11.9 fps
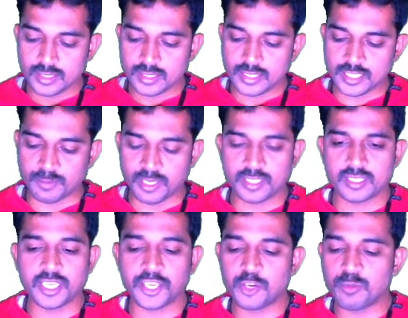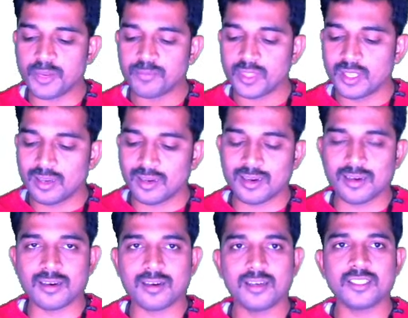Yes, ma. Thank you, ma.
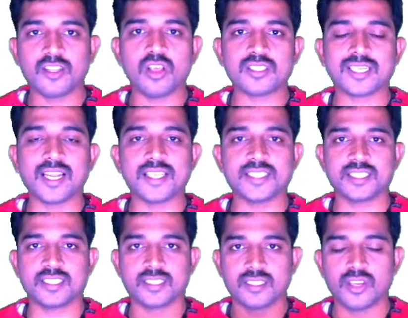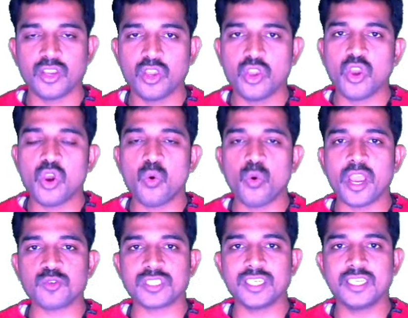In the last class, we
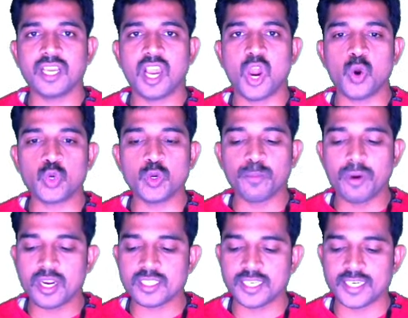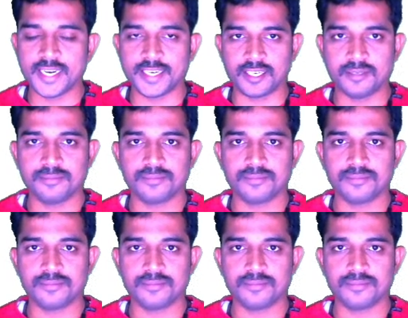have seen how to parse the data.